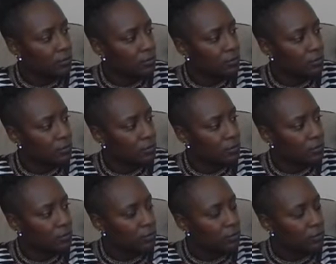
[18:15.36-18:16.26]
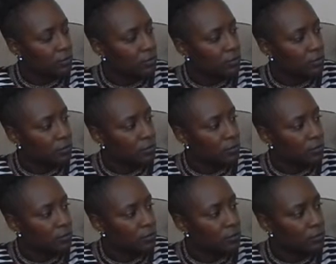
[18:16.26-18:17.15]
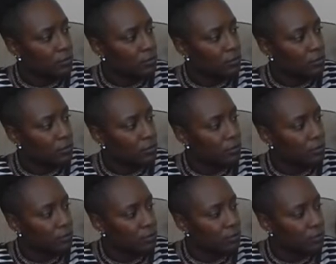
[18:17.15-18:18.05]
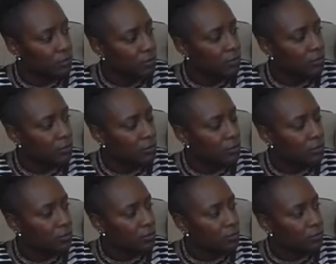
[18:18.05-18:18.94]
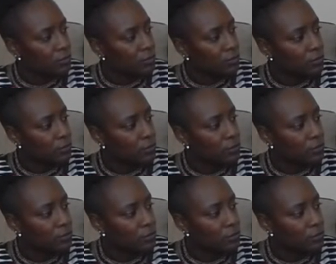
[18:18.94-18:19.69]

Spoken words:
No words are spoken by the person on screen.